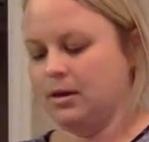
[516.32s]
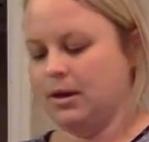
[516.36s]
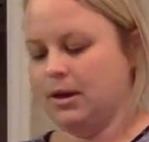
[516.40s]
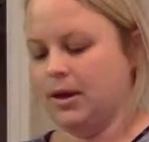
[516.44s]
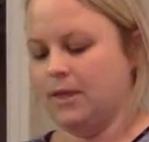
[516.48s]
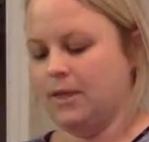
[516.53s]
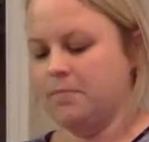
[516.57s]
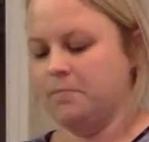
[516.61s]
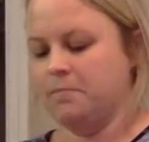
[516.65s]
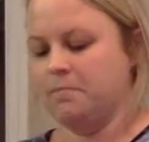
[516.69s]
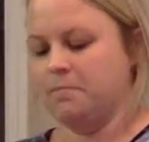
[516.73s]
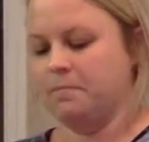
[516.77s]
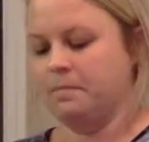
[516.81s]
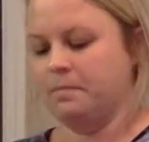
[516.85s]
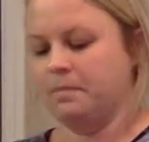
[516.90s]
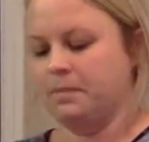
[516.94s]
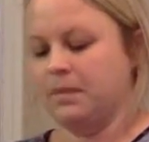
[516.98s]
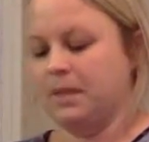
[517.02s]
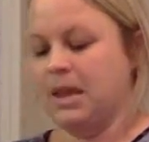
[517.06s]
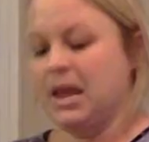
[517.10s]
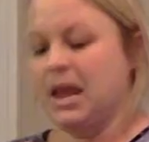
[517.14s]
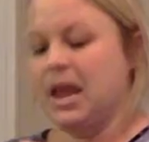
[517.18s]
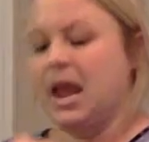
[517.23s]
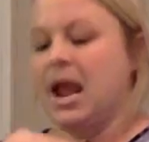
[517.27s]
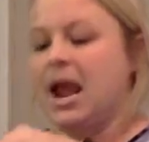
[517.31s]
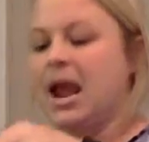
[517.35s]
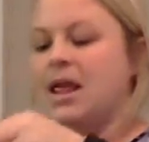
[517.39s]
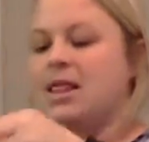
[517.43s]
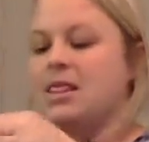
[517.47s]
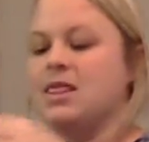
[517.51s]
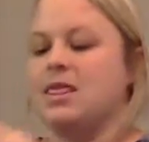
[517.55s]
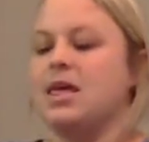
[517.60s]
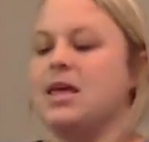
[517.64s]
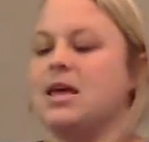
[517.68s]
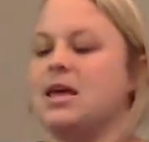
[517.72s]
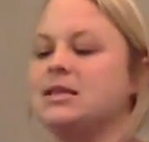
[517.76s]
Okay,
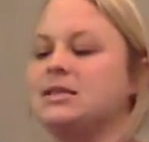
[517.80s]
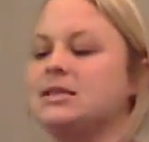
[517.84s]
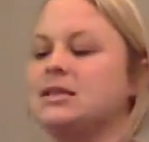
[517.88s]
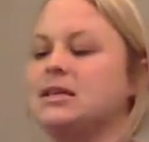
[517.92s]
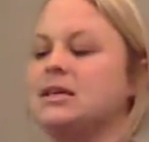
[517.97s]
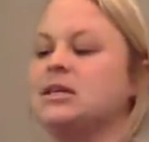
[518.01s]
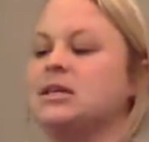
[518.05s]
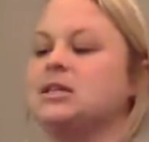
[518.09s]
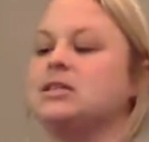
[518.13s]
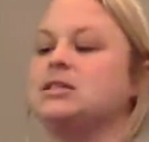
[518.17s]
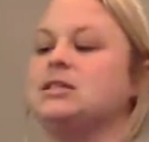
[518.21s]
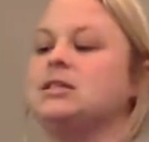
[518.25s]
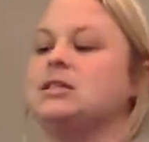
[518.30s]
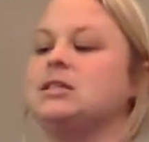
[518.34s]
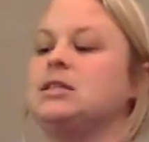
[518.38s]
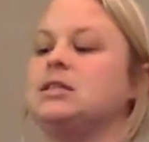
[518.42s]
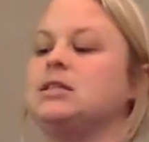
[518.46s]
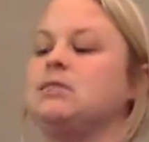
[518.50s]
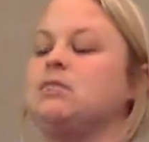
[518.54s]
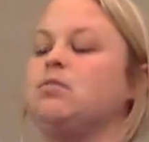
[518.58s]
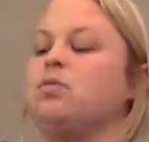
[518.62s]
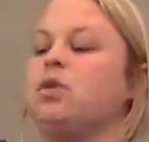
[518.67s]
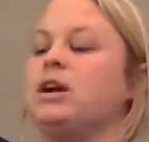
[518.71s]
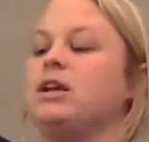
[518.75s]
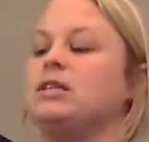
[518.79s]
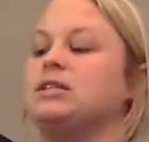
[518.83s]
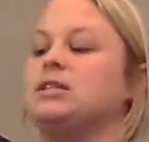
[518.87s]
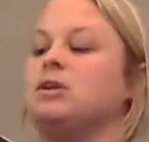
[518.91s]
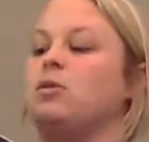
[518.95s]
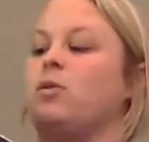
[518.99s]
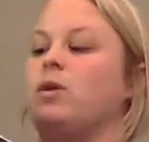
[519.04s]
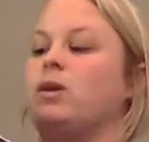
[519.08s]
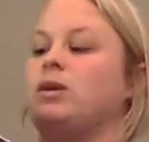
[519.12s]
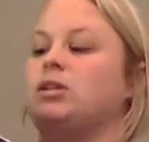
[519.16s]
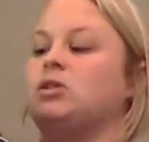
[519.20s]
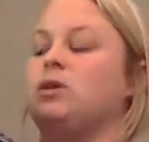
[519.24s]
and this is what is
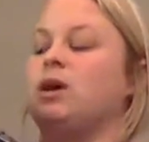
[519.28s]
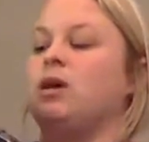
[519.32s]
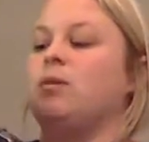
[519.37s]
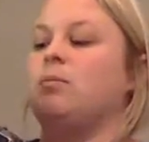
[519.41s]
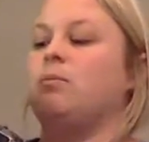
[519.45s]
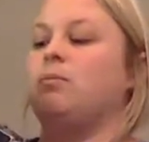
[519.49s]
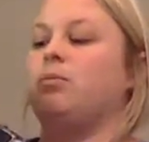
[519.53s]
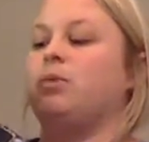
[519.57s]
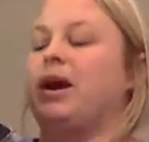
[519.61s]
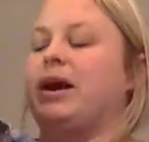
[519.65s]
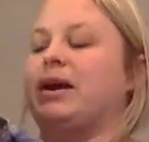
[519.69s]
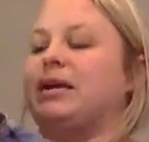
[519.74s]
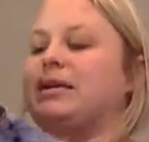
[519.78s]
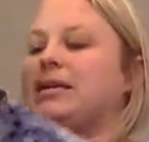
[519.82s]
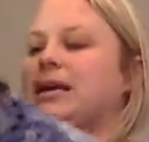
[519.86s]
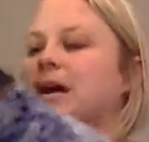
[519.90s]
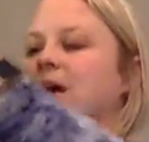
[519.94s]
going to help break